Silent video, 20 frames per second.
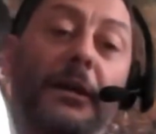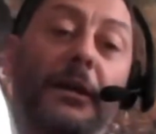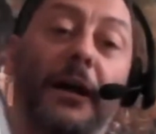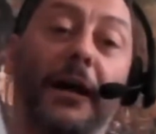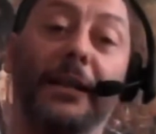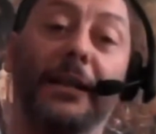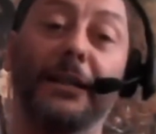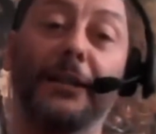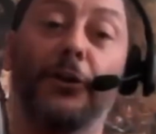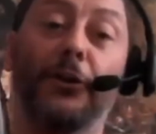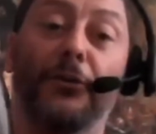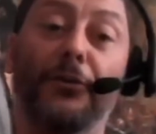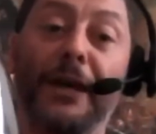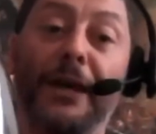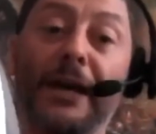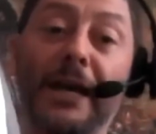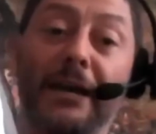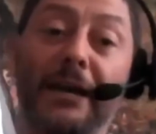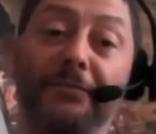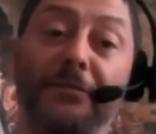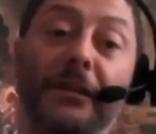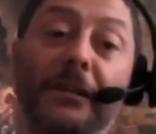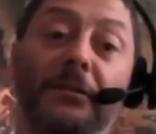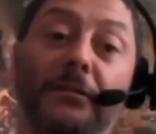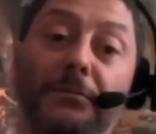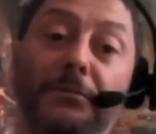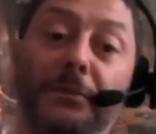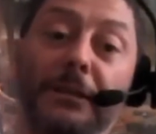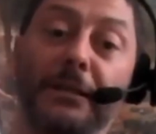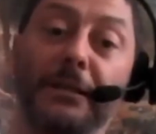and they're not that heavy. I
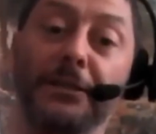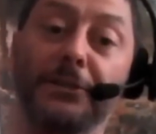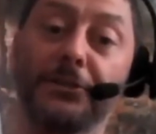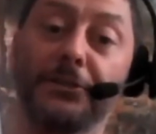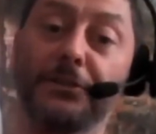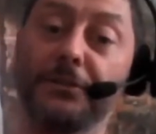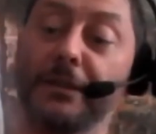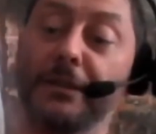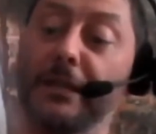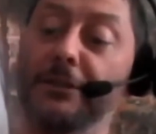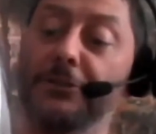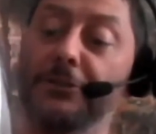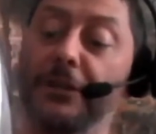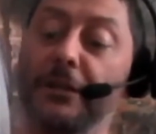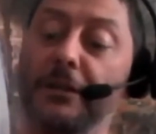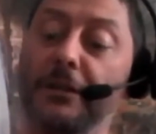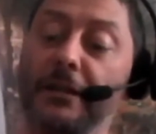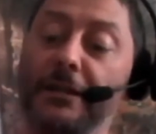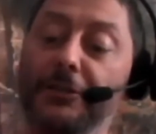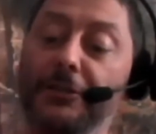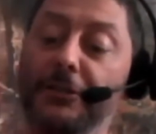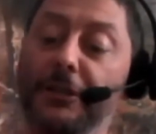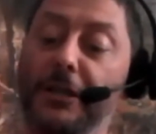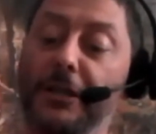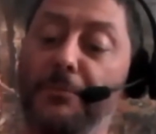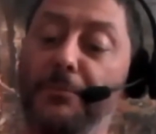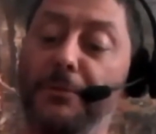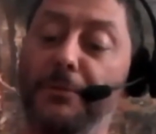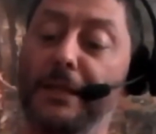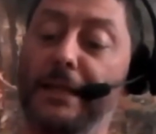mean, they're just, these are a
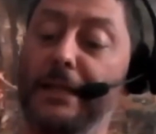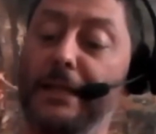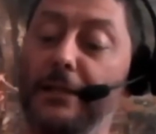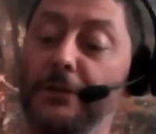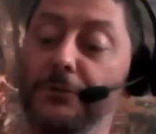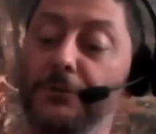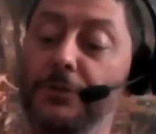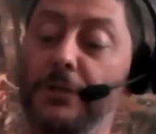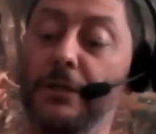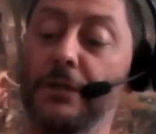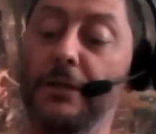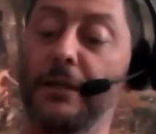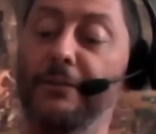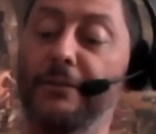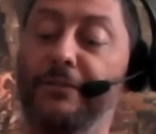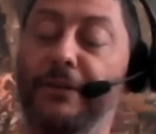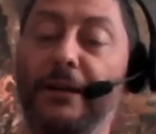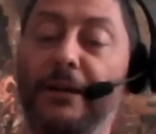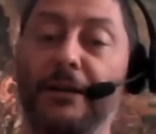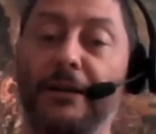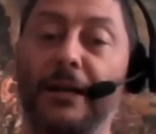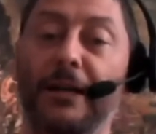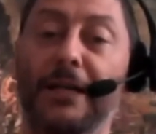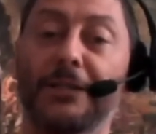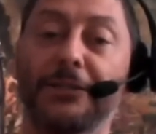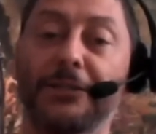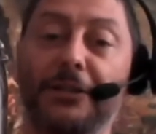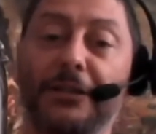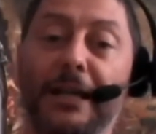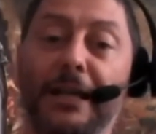couple of kilos. If I
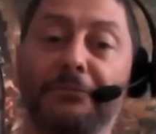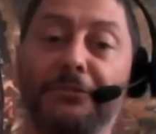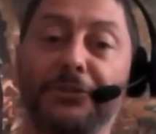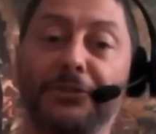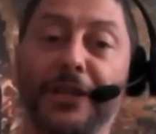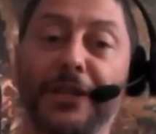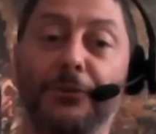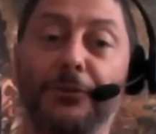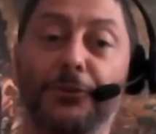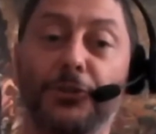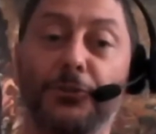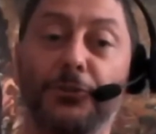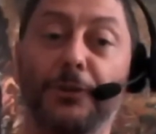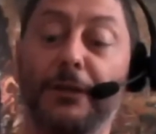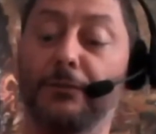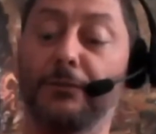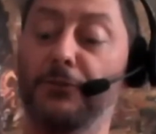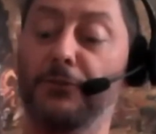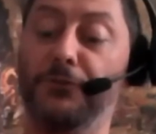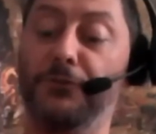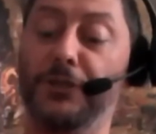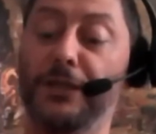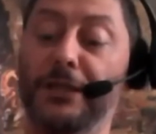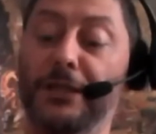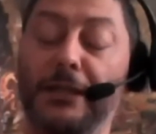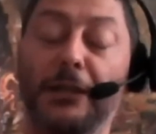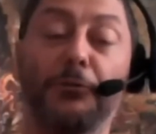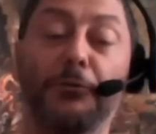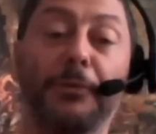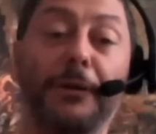added an aventail to it, obviously add a
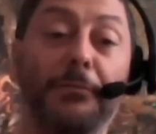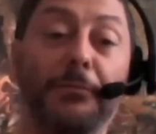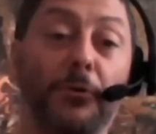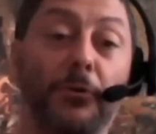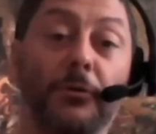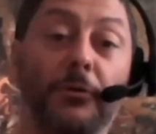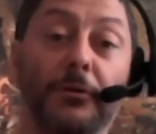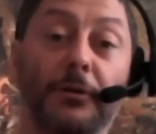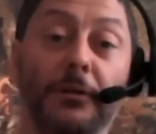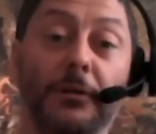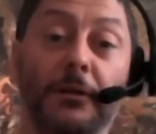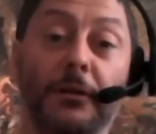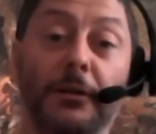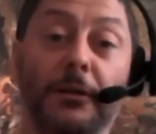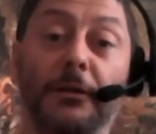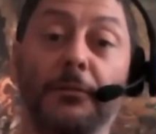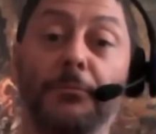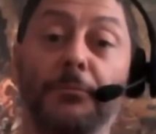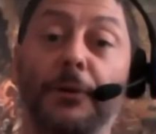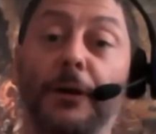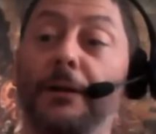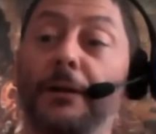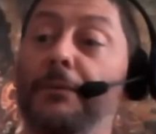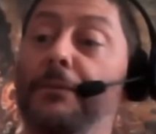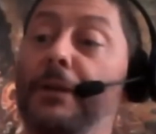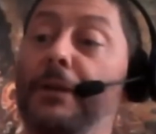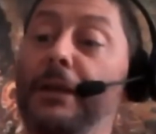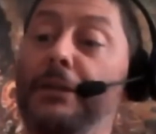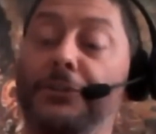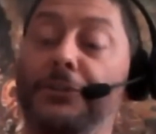little bit more, but
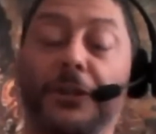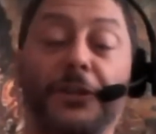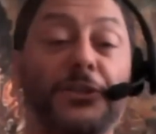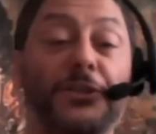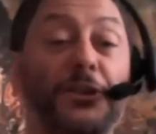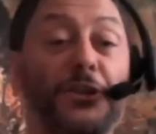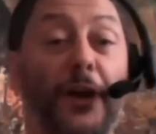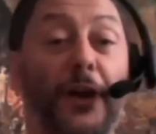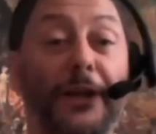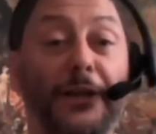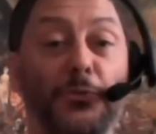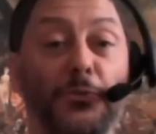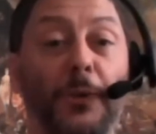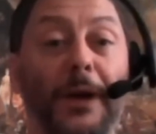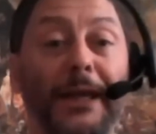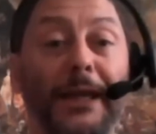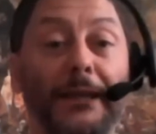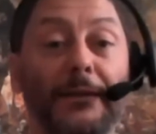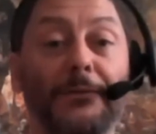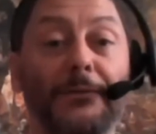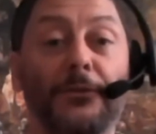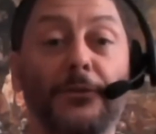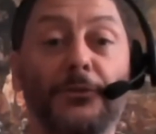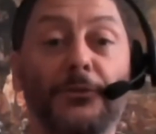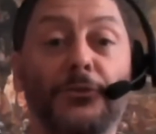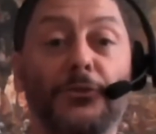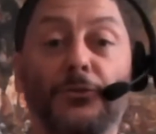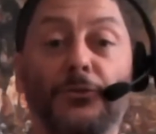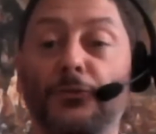it's a nice weight. It's